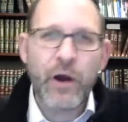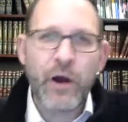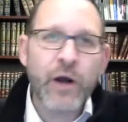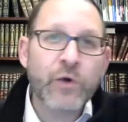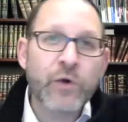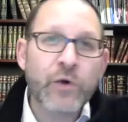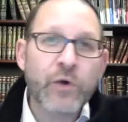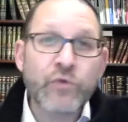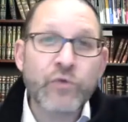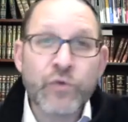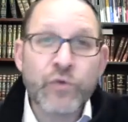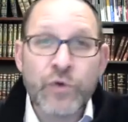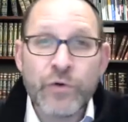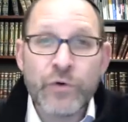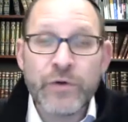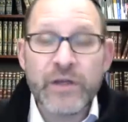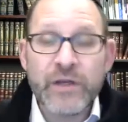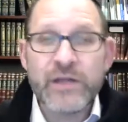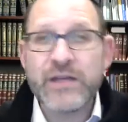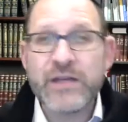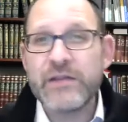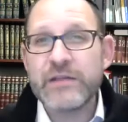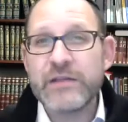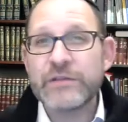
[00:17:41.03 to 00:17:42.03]
are
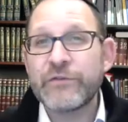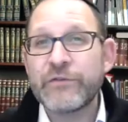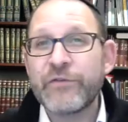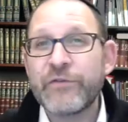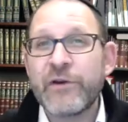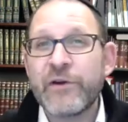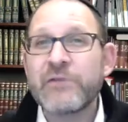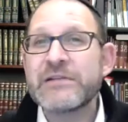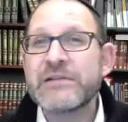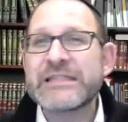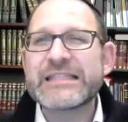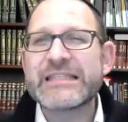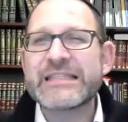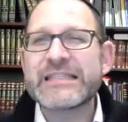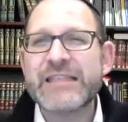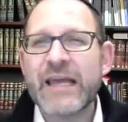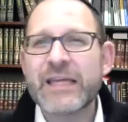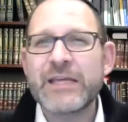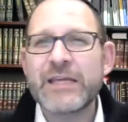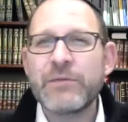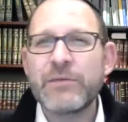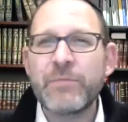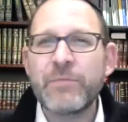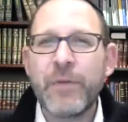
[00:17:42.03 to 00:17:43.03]
rooted in this very
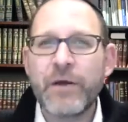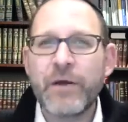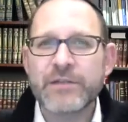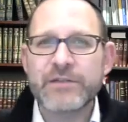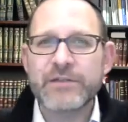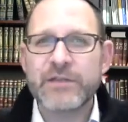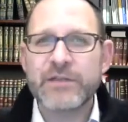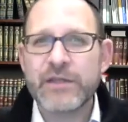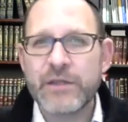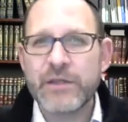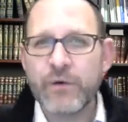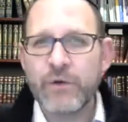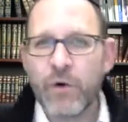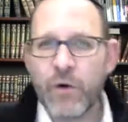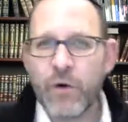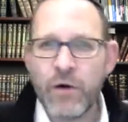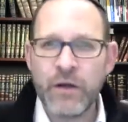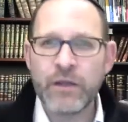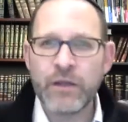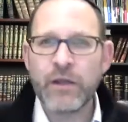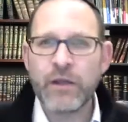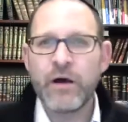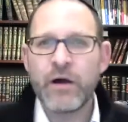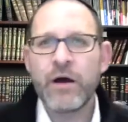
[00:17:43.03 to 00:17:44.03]
second pasuk in
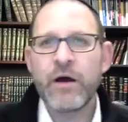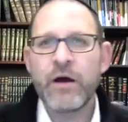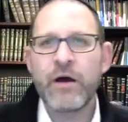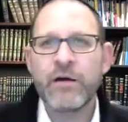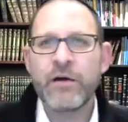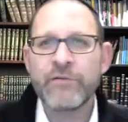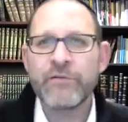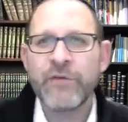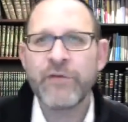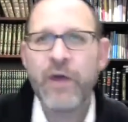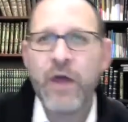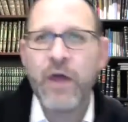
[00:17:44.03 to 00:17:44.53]
all of